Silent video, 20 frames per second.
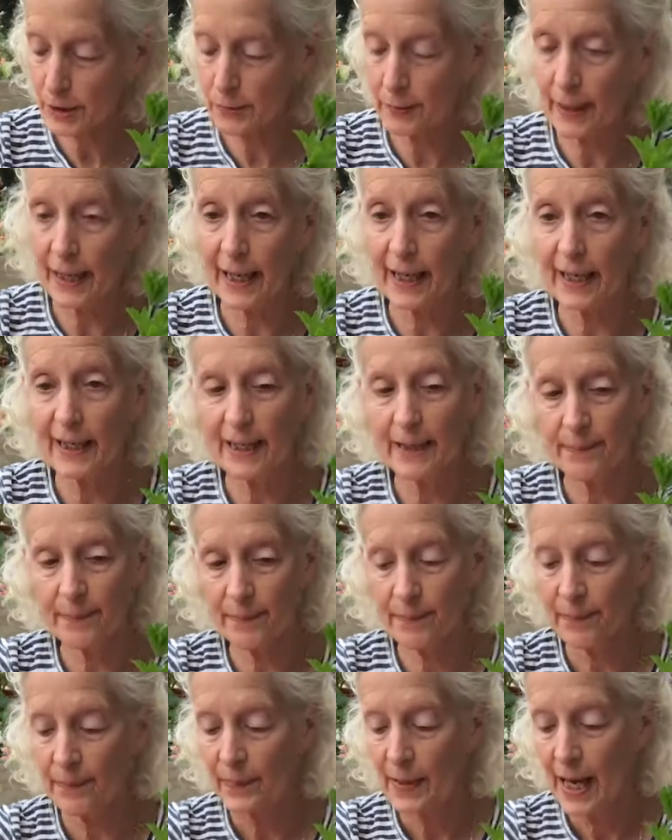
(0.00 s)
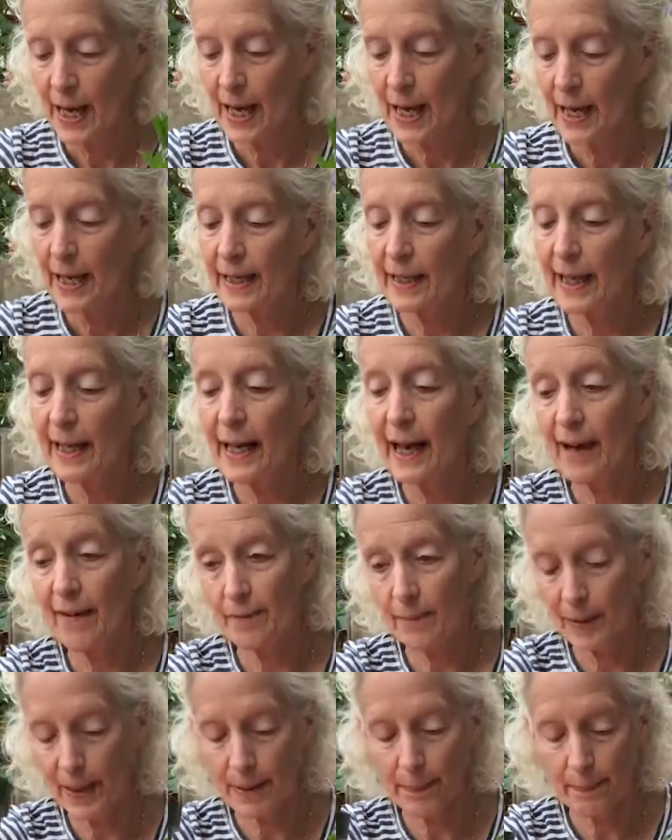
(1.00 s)
tray and I
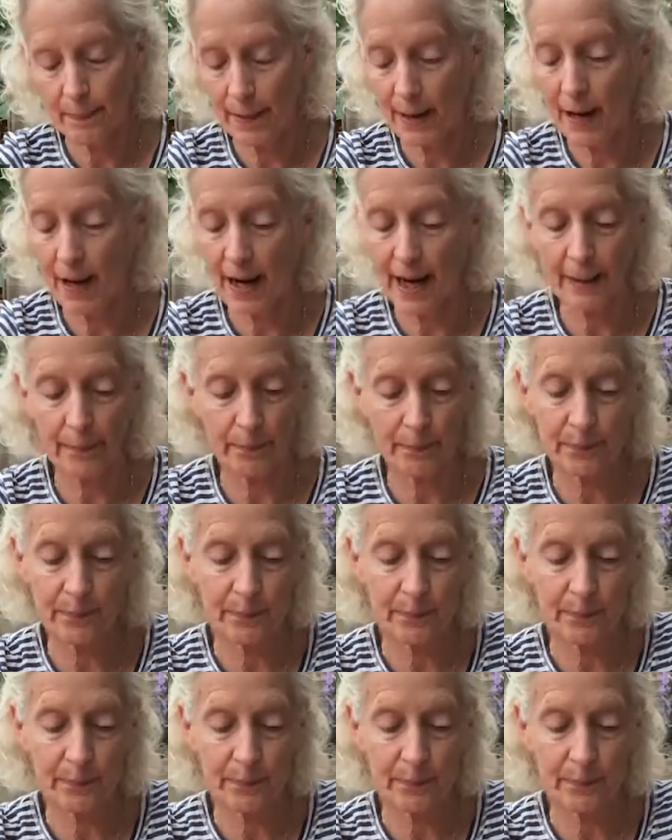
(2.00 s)
have my pot.